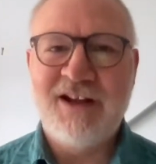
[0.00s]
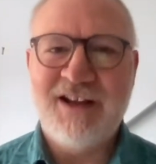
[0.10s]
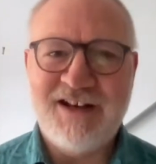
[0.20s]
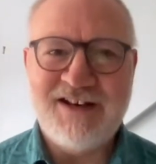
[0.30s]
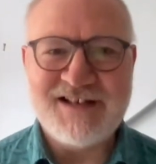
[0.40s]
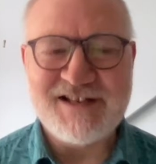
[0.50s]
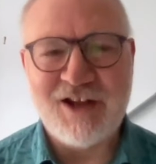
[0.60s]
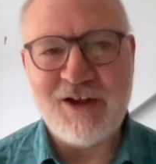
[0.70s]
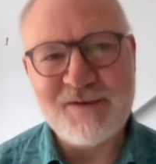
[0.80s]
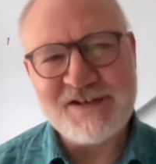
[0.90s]
in his
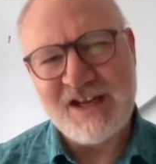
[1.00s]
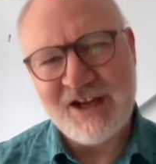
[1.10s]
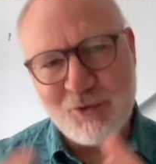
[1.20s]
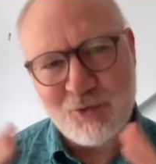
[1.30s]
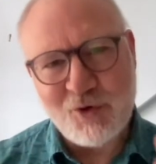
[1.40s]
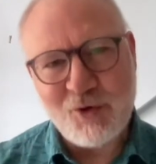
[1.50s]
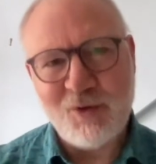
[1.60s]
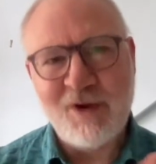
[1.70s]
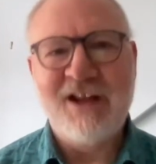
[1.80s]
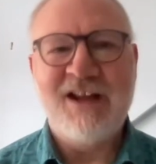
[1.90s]
life as he grew